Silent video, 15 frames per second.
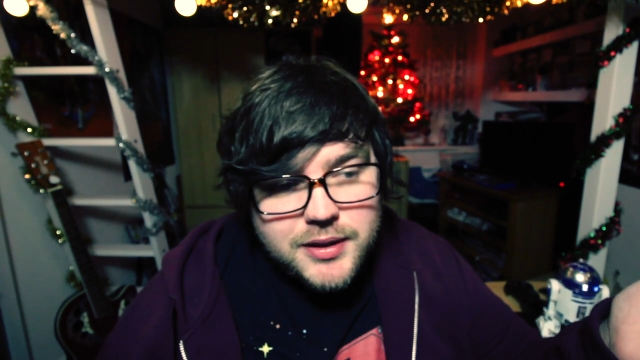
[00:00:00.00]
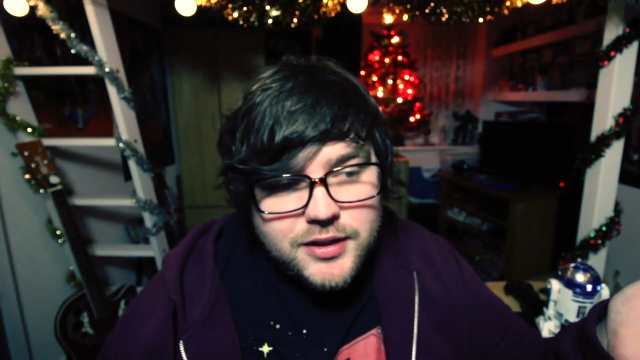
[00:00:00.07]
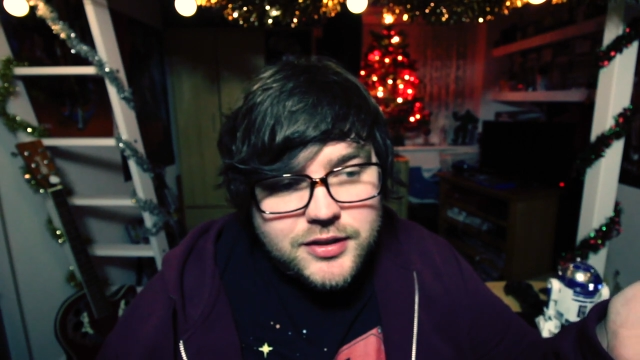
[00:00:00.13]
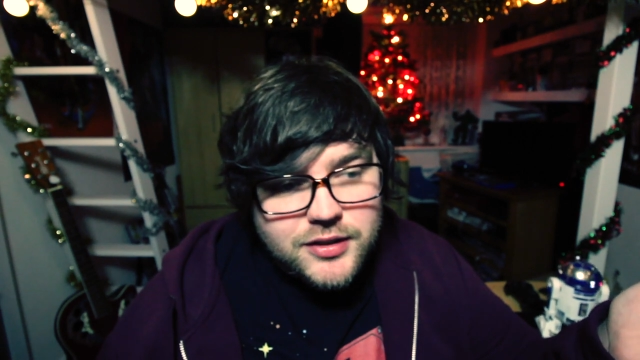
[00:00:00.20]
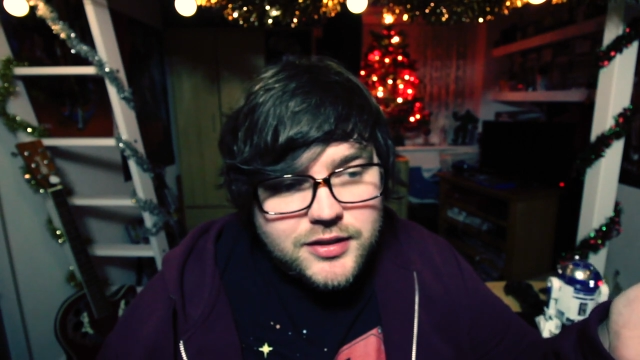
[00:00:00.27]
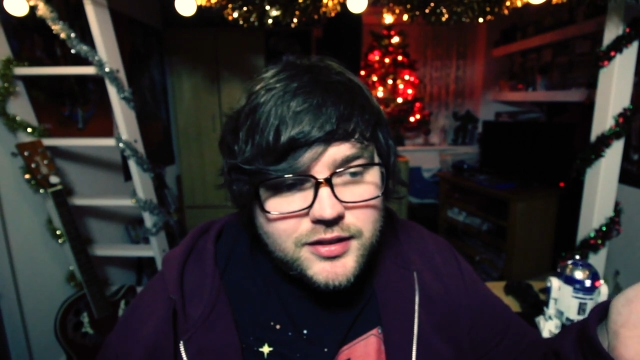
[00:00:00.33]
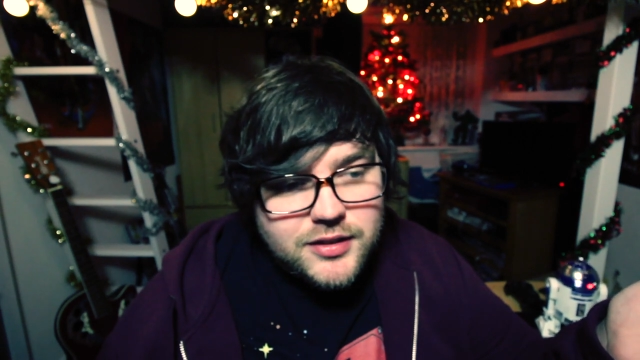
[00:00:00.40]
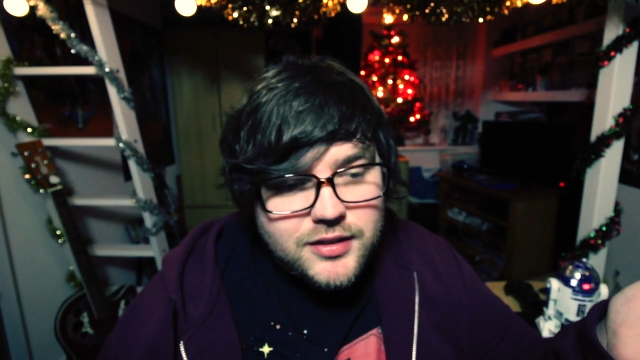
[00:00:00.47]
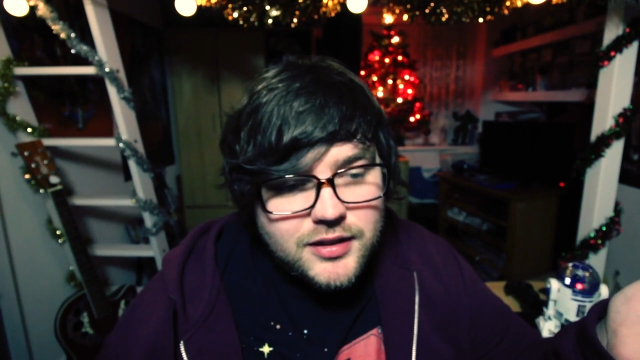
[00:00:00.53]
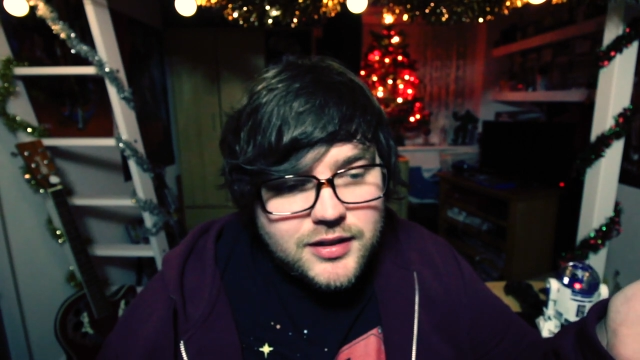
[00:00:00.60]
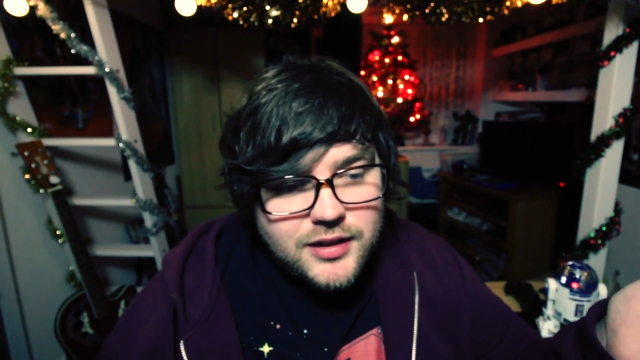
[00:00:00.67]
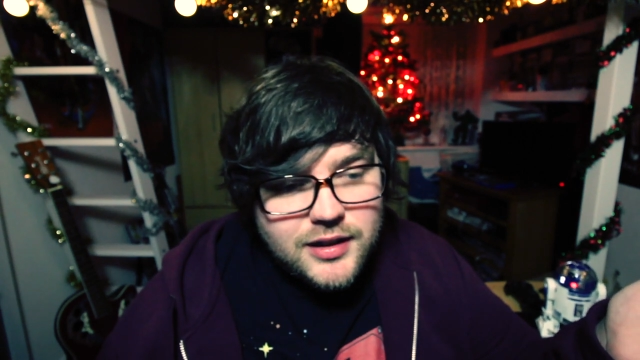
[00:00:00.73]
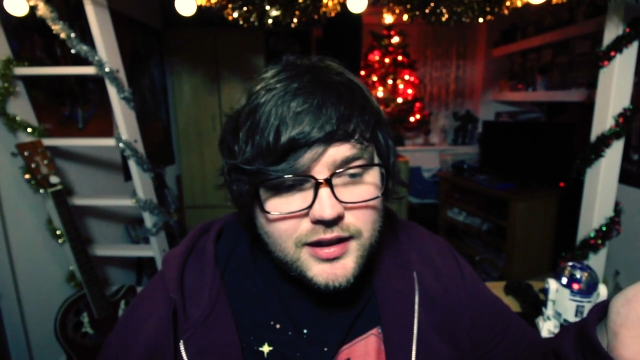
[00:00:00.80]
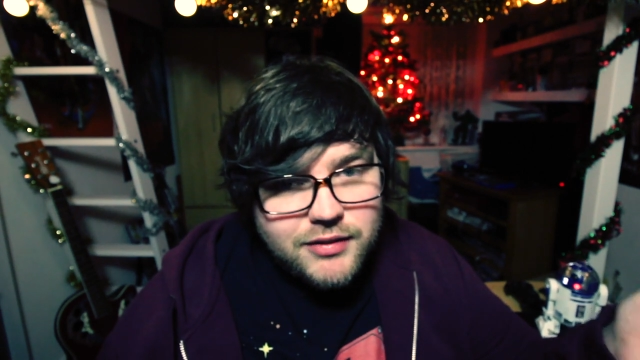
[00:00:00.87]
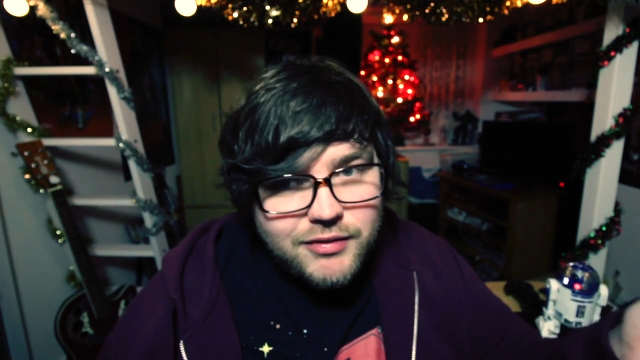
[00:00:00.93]
because
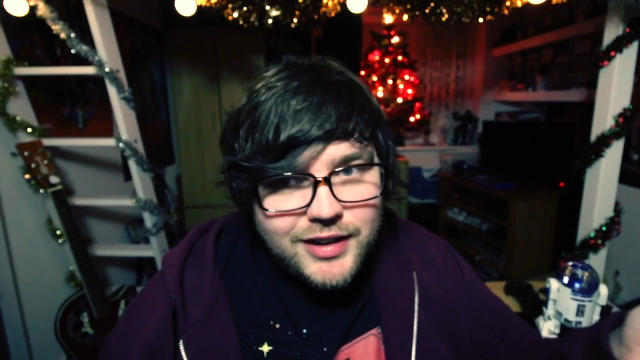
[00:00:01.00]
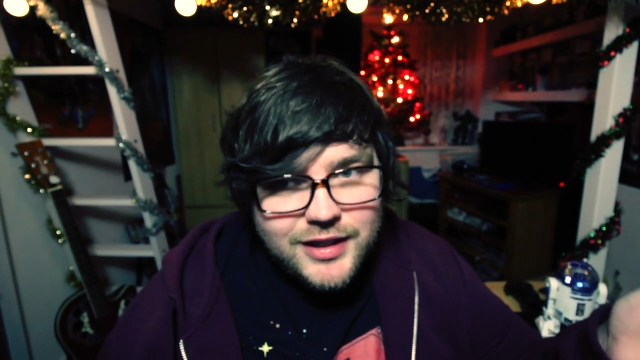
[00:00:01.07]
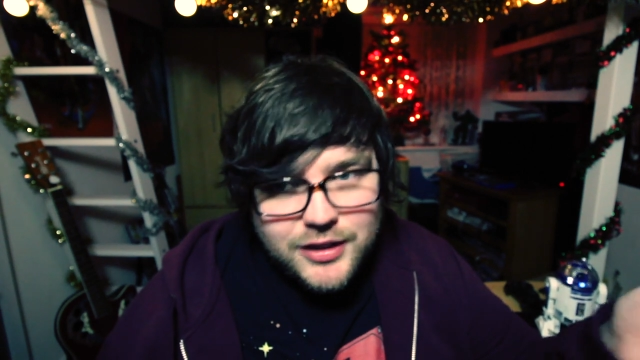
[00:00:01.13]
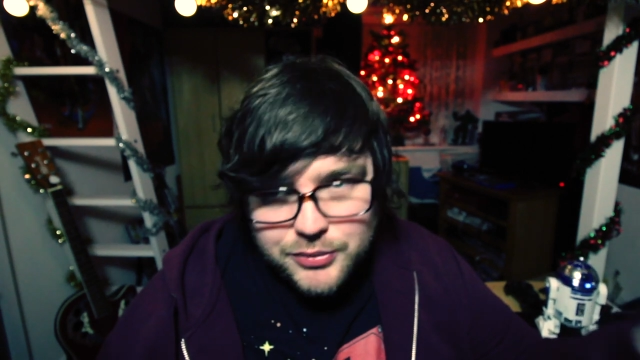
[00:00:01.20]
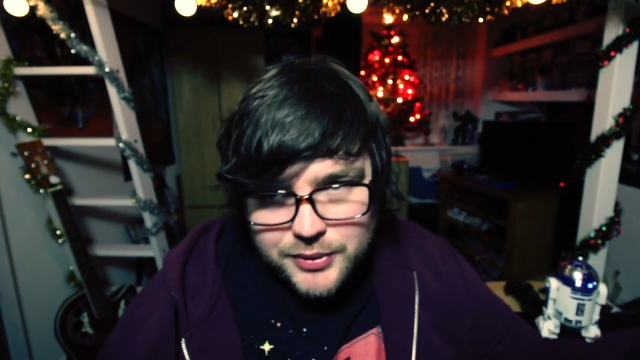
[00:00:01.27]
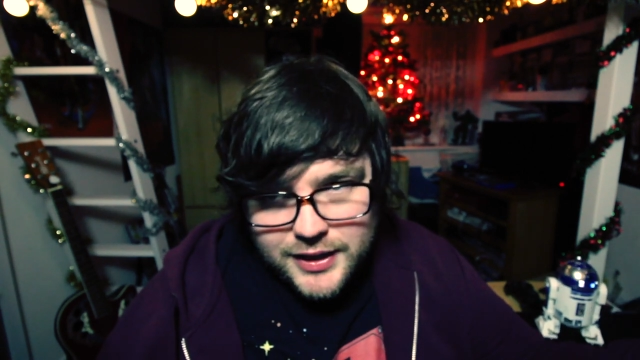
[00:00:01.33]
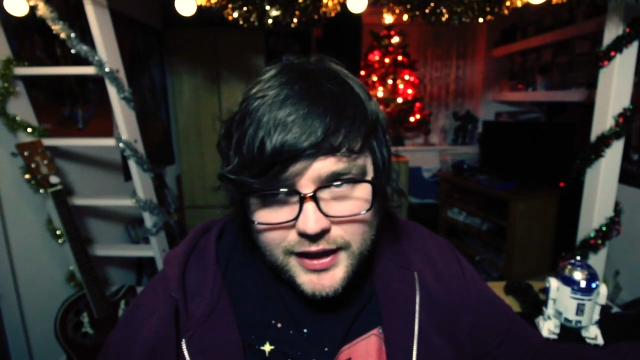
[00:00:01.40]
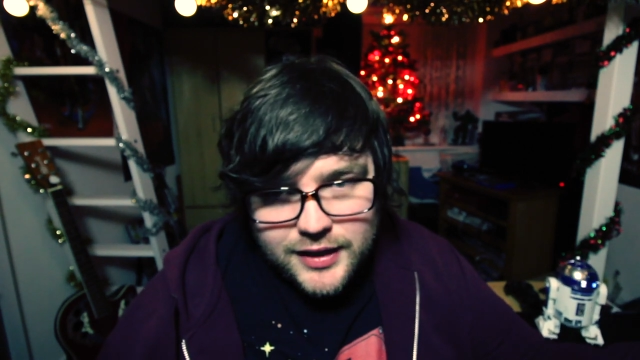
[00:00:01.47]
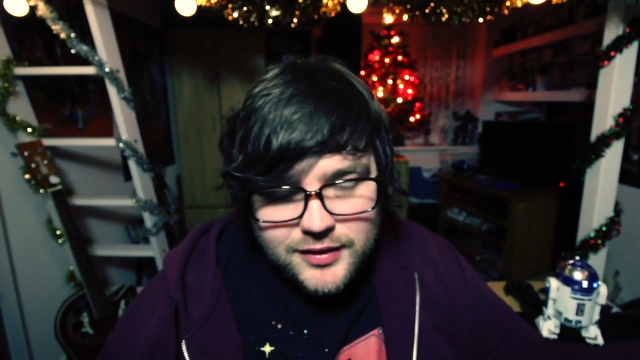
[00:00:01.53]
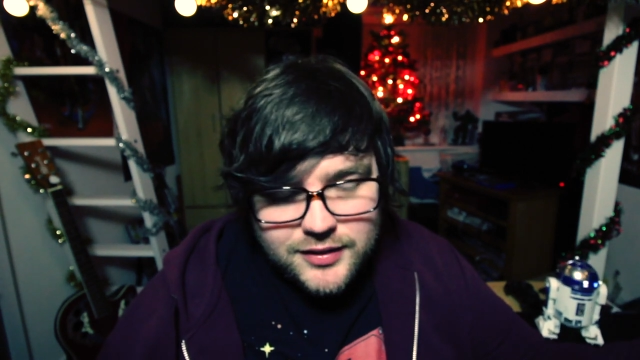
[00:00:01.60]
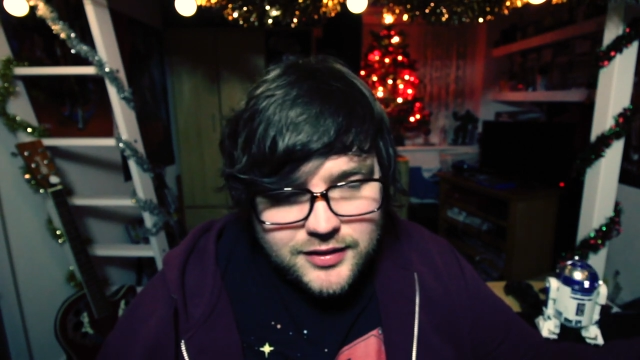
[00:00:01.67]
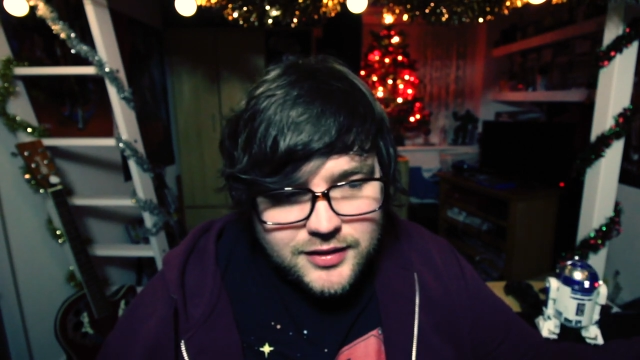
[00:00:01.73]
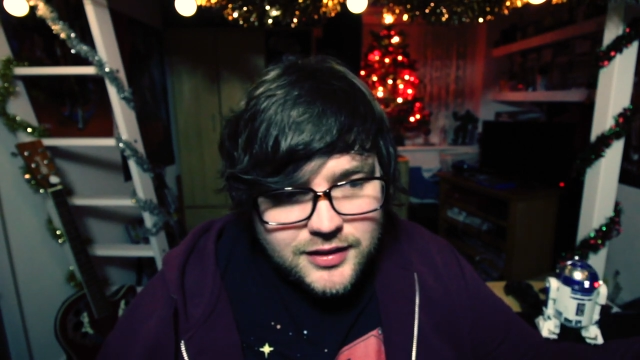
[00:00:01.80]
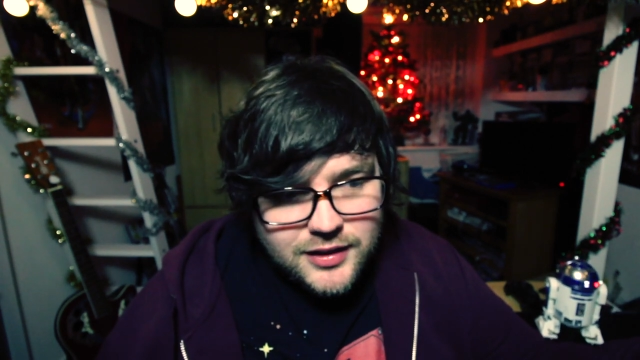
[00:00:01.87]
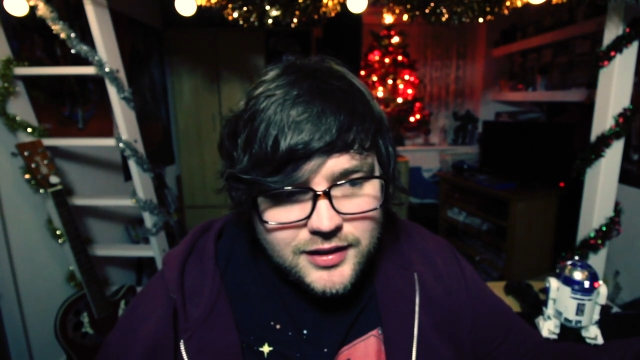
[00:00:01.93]
we had the
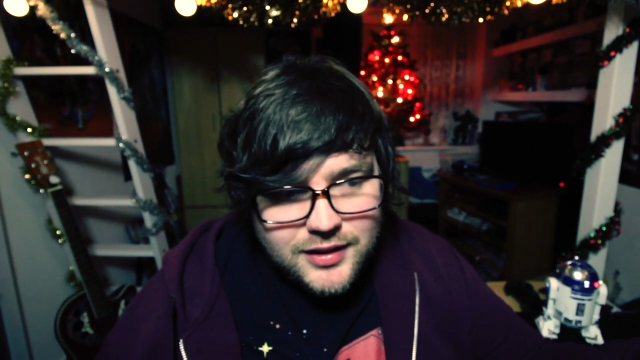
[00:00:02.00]
weekend.